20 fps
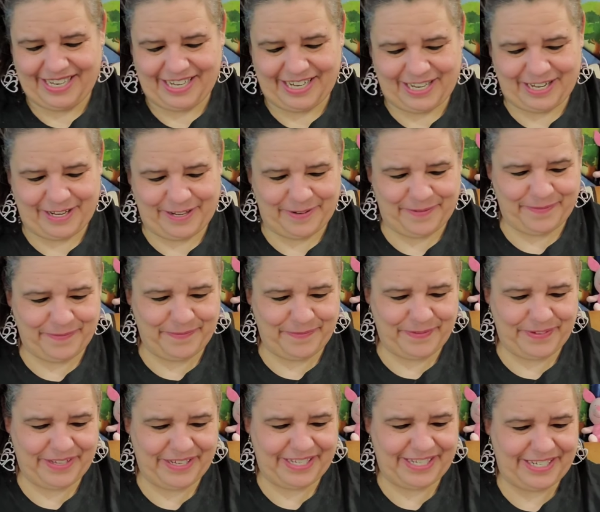Um,
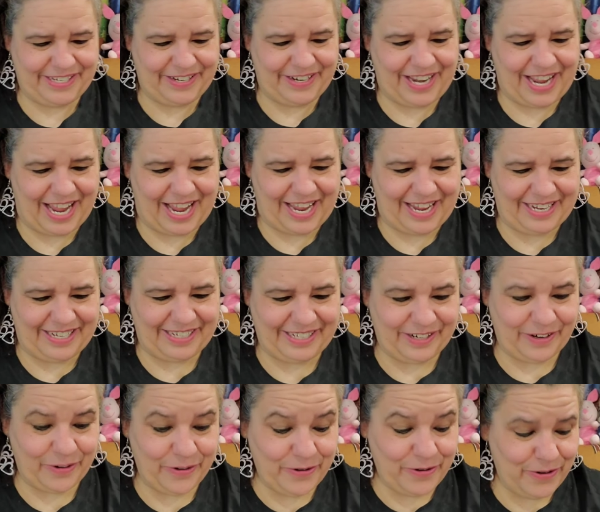so yeah.
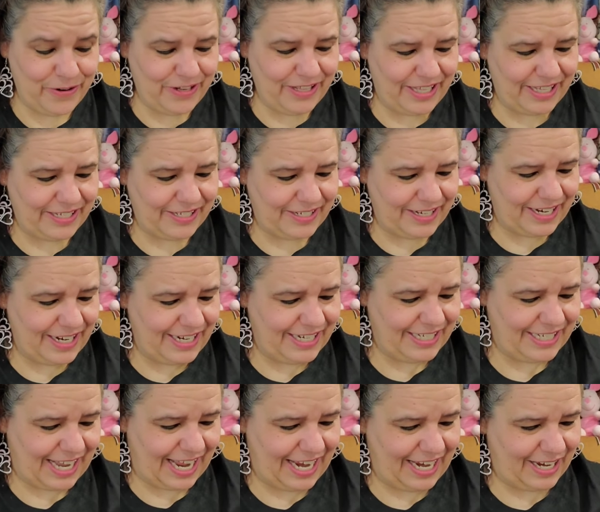Ooh, this one
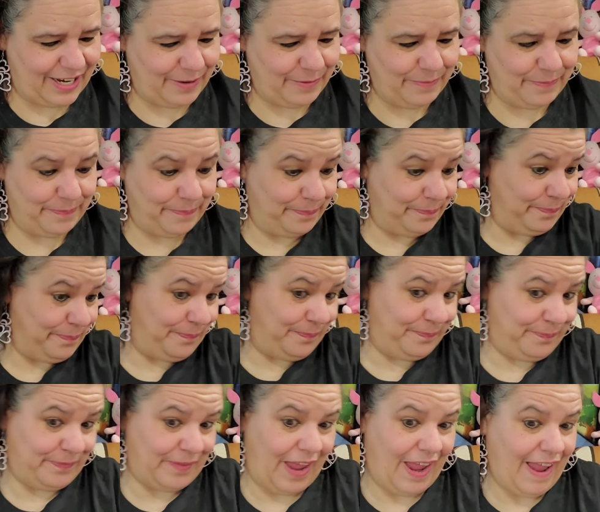is like
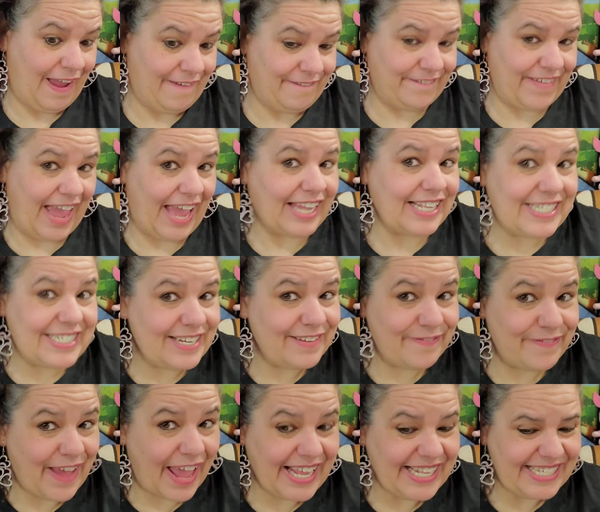fancy,
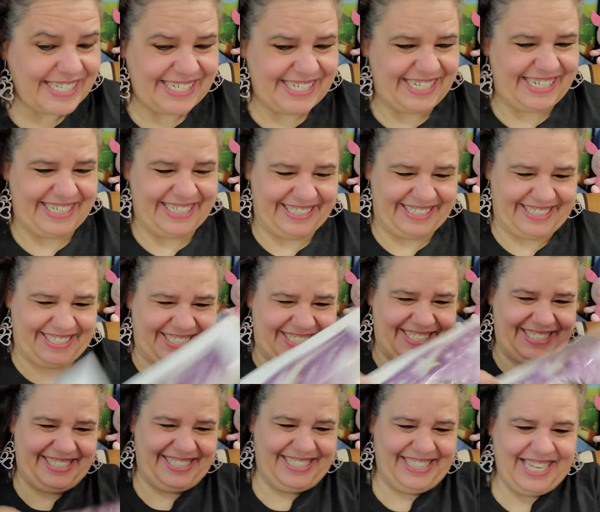fancy.
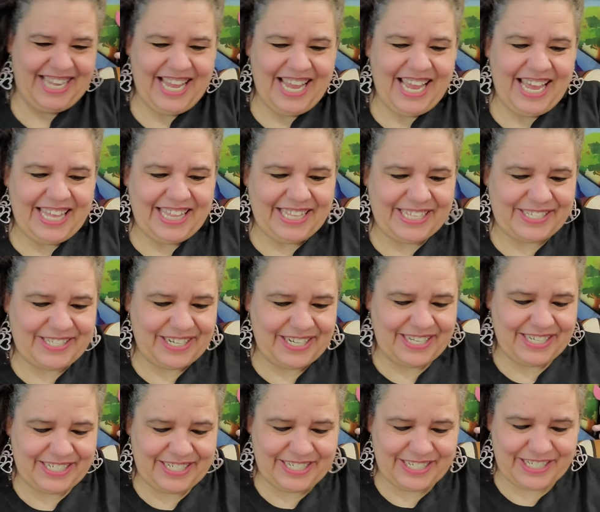This one
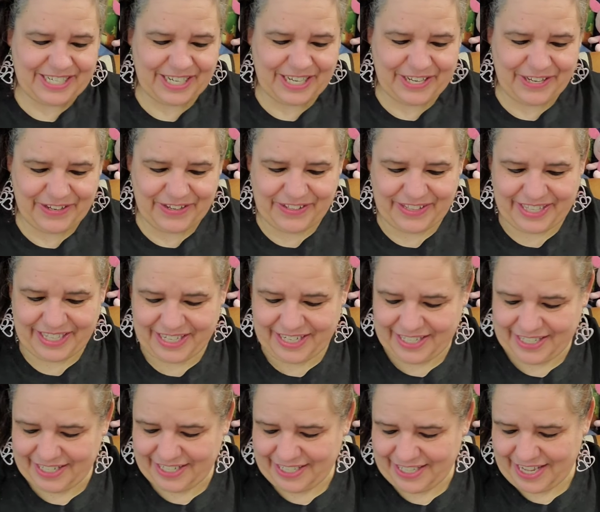is just a cute
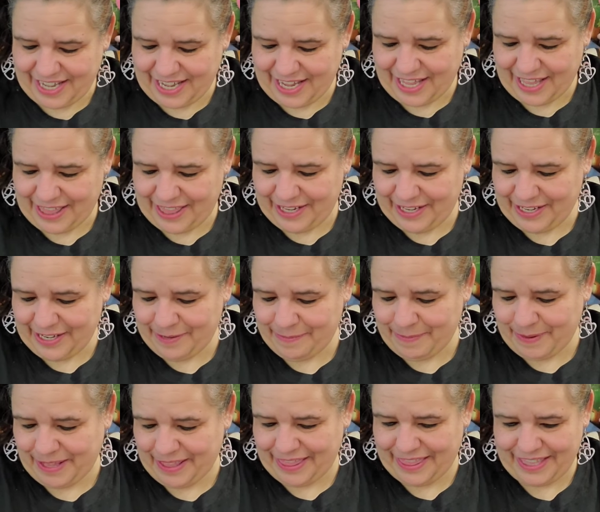little uh, 30
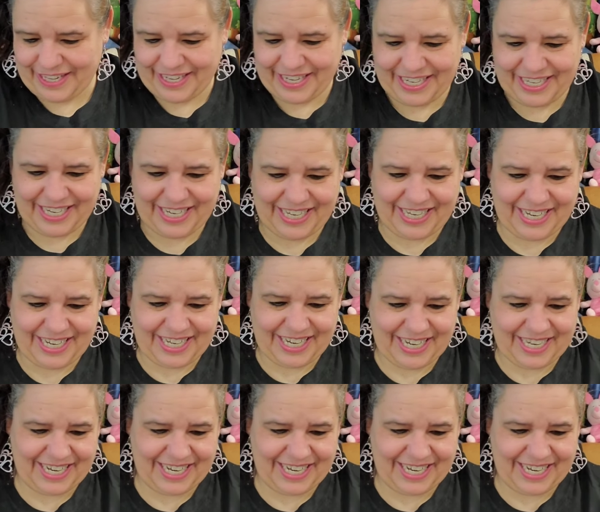by 30.